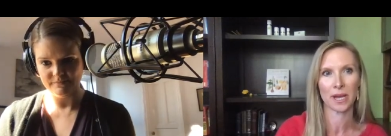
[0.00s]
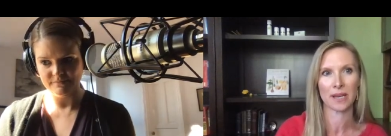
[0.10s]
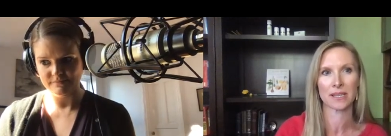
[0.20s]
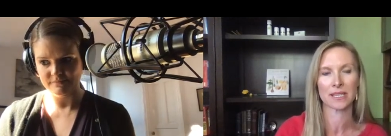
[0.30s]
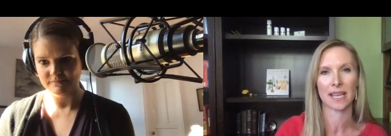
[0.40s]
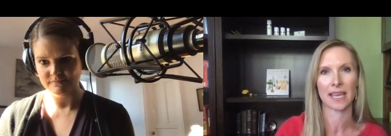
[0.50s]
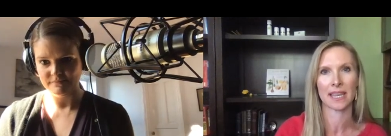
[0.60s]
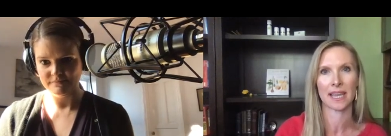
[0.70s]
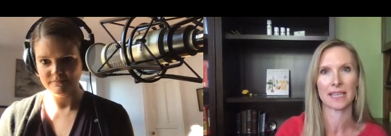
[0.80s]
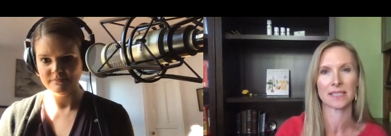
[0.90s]
Speaker 1: oils
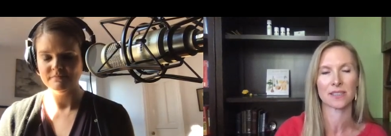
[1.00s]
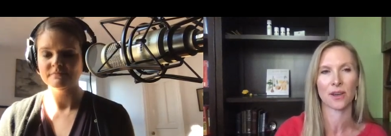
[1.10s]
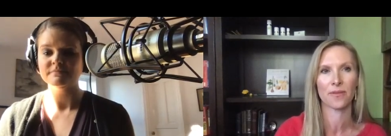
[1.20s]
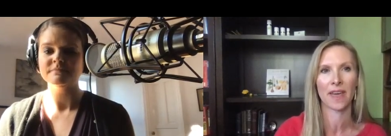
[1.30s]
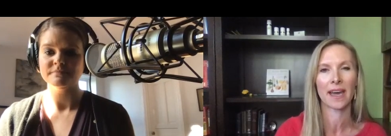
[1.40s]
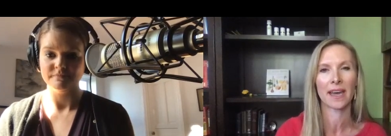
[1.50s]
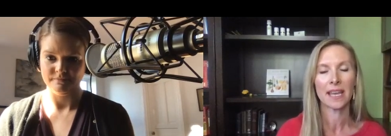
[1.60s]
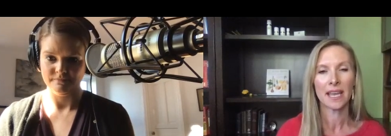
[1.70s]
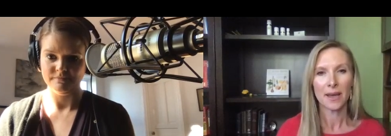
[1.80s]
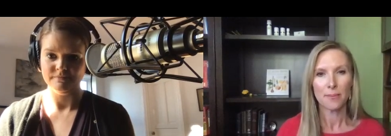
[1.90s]
and and so that
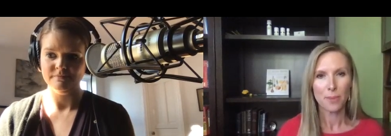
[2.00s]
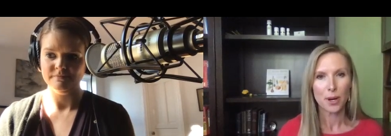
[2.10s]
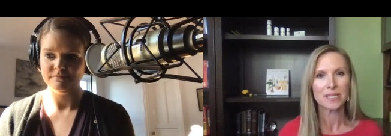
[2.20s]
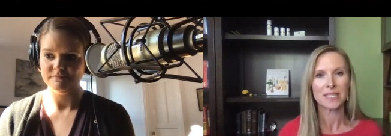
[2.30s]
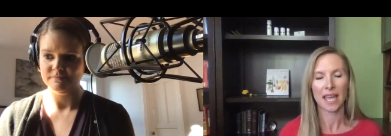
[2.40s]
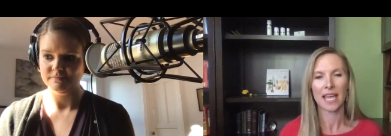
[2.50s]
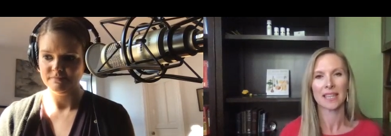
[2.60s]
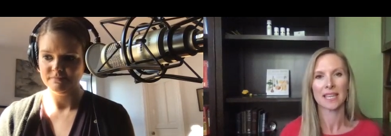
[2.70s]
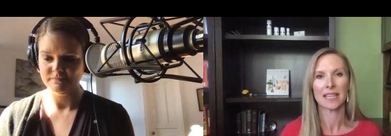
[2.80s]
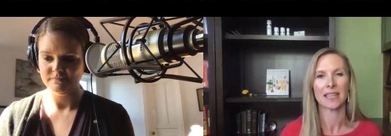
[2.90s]
most
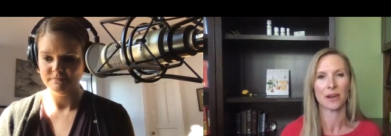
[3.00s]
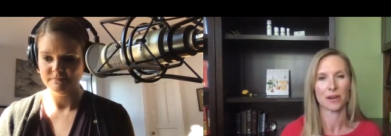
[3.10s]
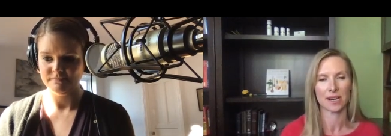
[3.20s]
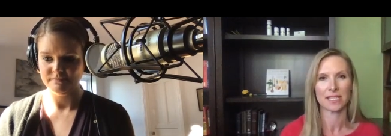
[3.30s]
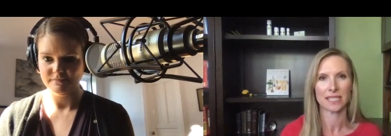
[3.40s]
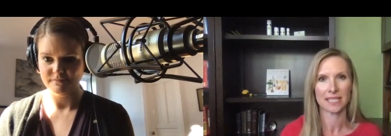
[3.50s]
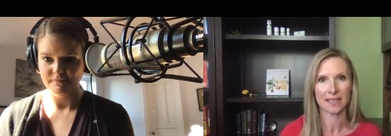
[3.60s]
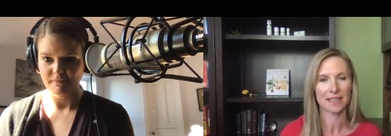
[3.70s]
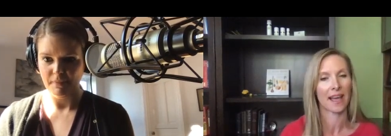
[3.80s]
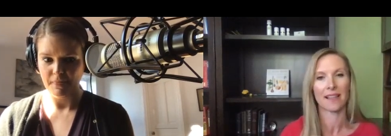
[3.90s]
likely there
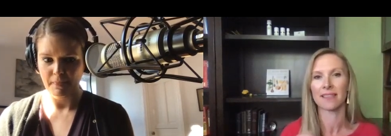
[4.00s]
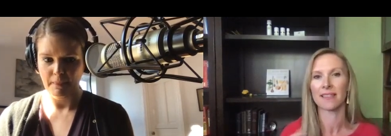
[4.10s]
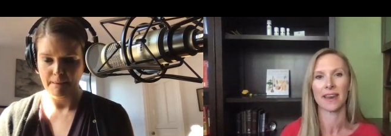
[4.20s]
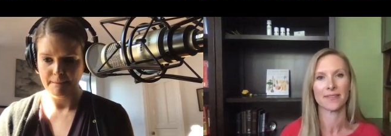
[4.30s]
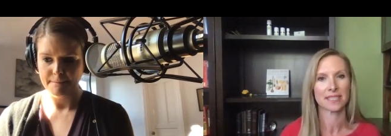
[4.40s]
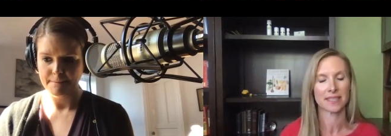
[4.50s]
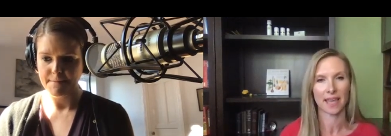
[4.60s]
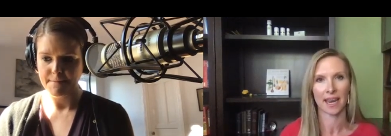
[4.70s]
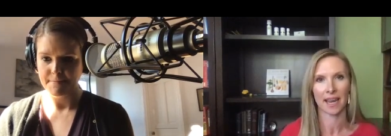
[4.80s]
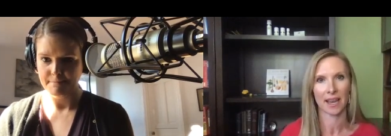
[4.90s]
are a lot of
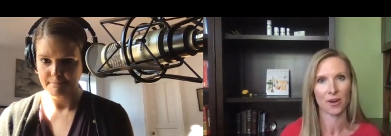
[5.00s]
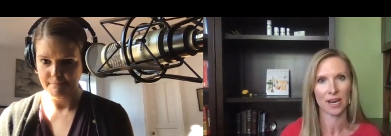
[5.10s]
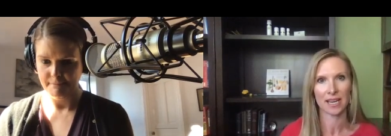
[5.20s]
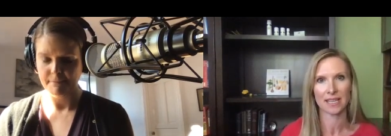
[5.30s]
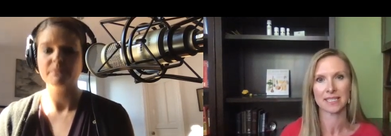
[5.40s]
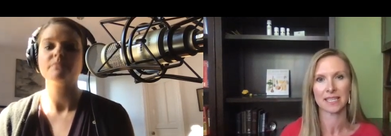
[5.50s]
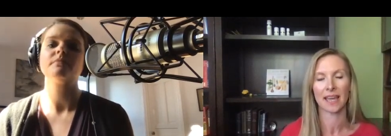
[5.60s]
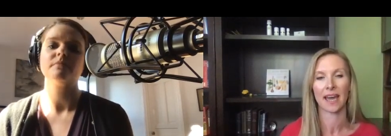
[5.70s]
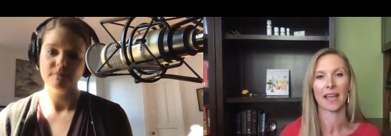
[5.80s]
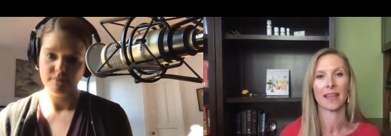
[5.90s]
synthetic ingredients in
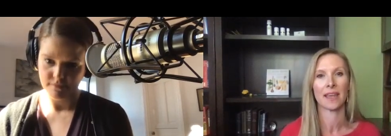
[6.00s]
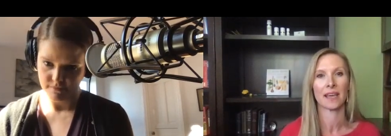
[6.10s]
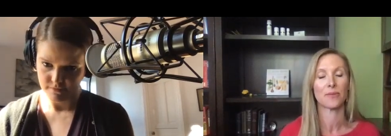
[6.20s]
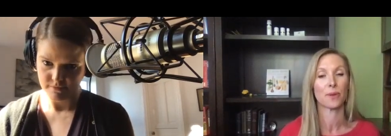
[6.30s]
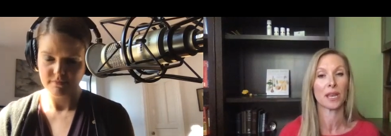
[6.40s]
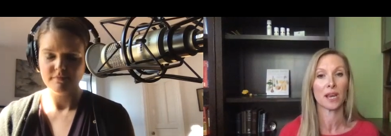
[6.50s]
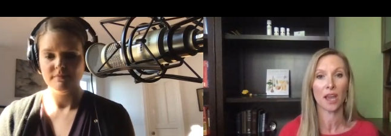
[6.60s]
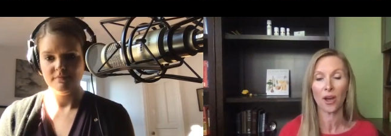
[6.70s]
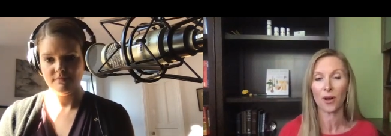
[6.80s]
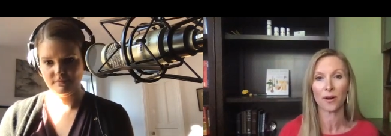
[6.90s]
that and, and we
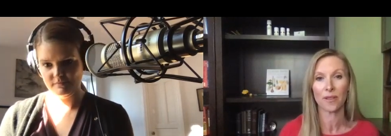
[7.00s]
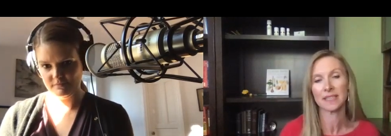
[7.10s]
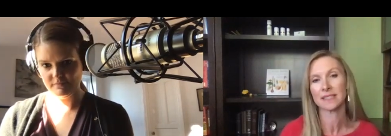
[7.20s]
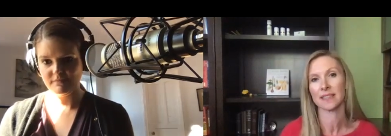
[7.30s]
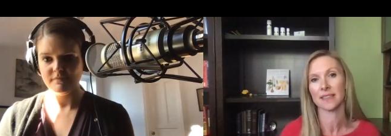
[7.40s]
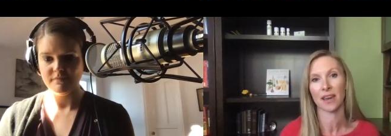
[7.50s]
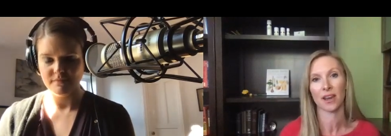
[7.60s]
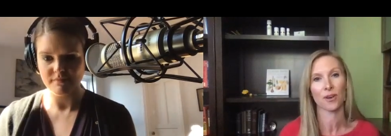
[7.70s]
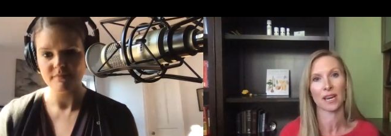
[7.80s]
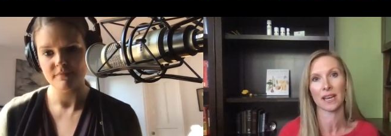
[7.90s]
know that
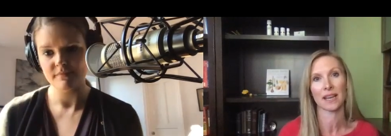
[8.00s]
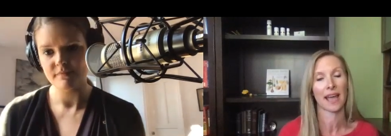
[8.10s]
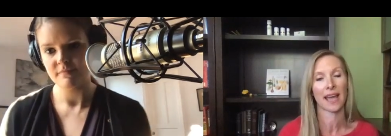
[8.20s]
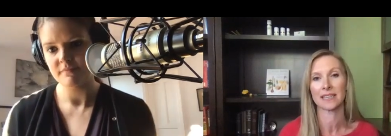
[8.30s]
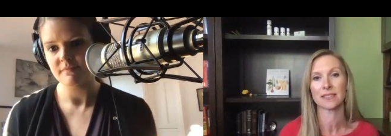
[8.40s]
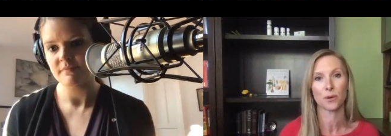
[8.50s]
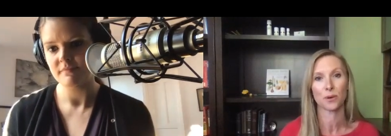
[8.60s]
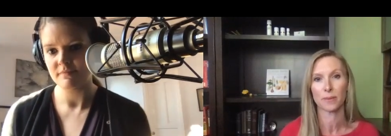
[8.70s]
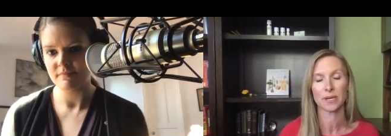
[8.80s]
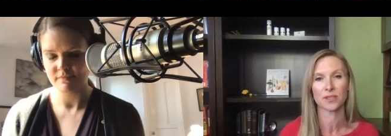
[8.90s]
synthetic greeting has
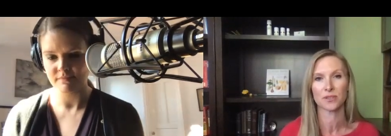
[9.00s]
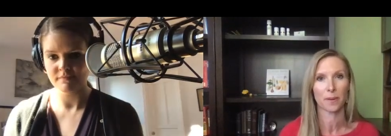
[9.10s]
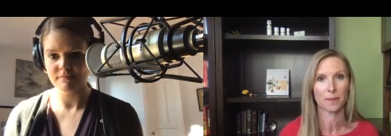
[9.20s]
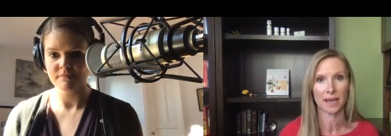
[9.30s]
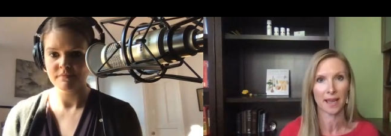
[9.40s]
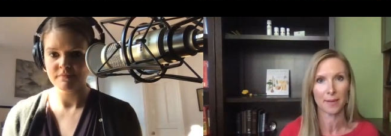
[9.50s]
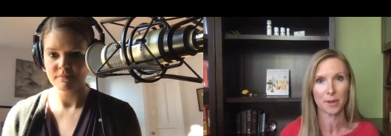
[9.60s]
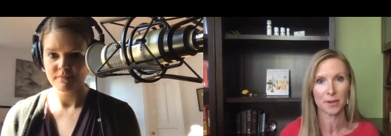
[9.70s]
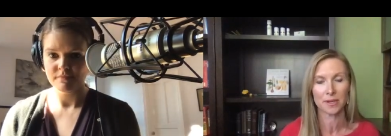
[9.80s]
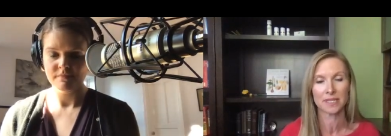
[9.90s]
hormone disrupting
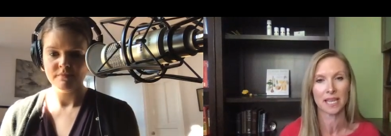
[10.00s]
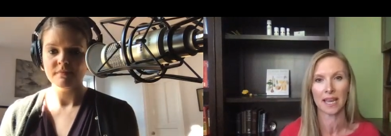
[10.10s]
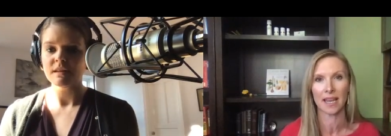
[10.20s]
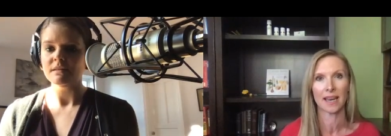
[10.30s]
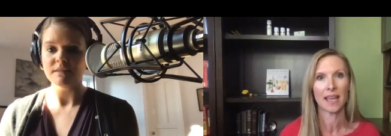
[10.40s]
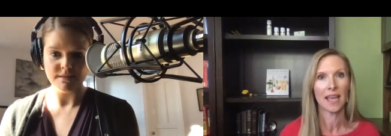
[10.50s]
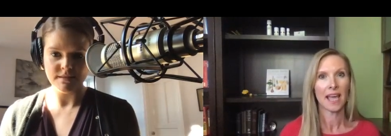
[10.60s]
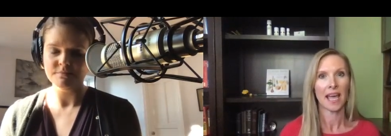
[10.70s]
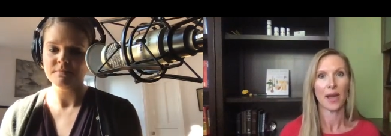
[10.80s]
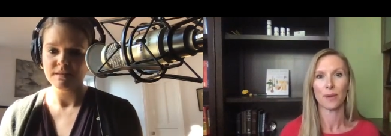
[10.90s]
chemicals in it
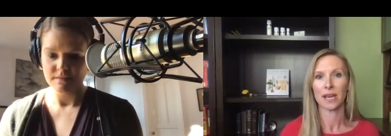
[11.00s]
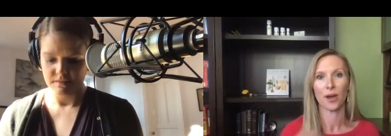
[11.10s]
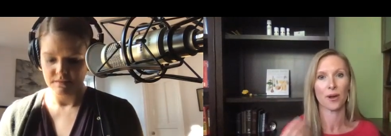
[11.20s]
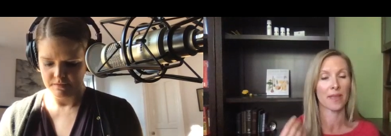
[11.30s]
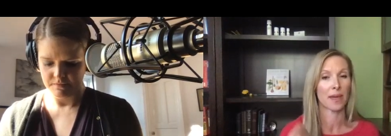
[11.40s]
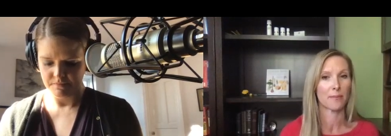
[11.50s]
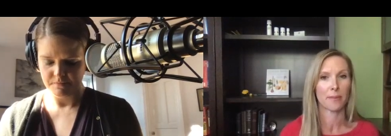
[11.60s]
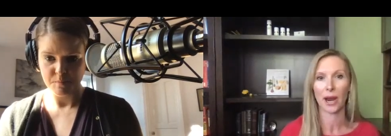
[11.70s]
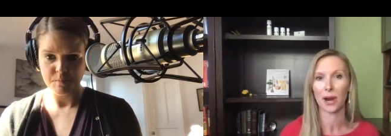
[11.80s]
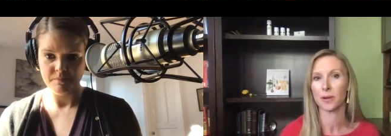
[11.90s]
yes and we know that
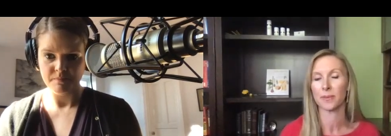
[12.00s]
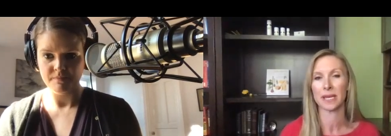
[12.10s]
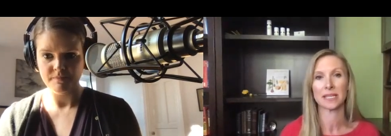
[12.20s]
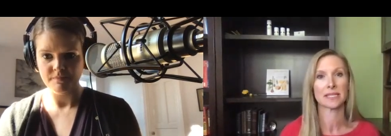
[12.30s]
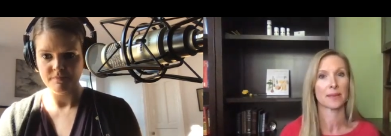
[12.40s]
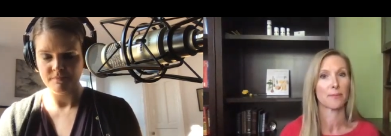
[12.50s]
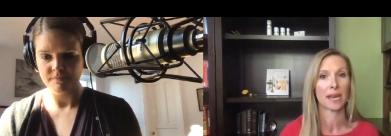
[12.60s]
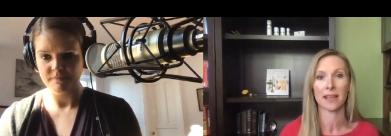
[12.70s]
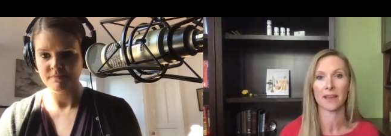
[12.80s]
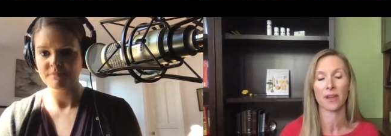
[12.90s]
parabens and
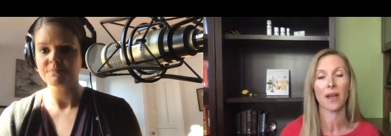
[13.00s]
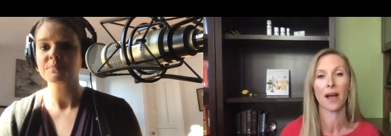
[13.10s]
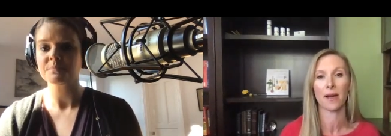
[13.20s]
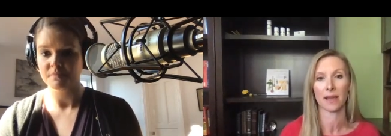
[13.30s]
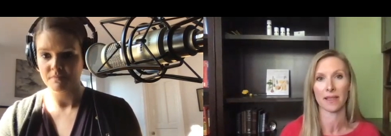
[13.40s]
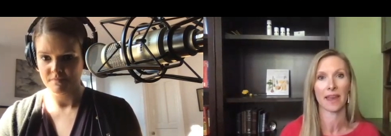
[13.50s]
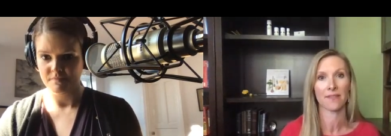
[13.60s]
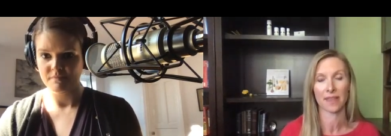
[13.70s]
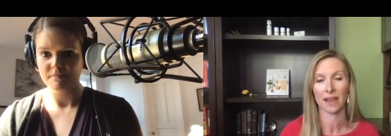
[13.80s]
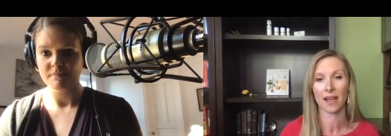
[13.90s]
many of the con- a lot
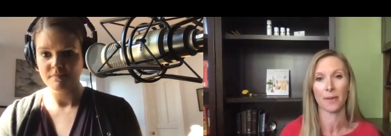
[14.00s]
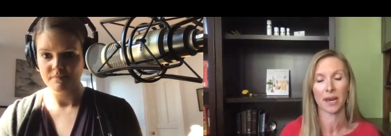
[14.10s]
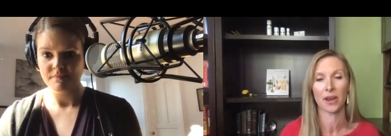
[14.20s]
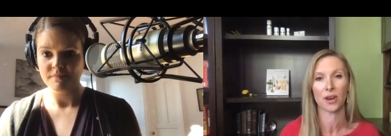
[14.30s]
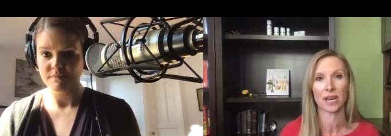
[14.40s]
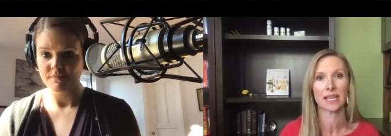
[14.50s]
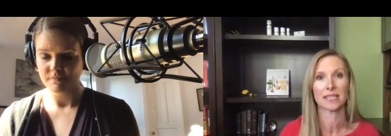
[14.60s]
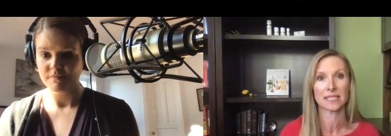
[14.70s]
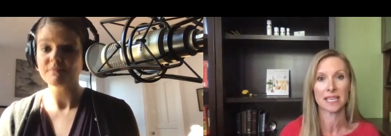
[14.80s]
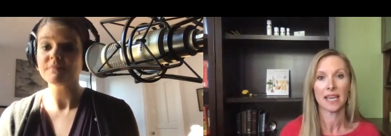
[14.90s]
of the common
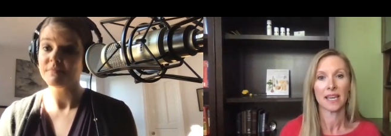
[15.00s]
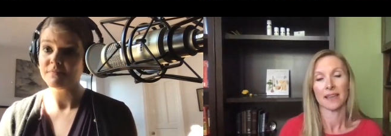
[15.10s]
ingredients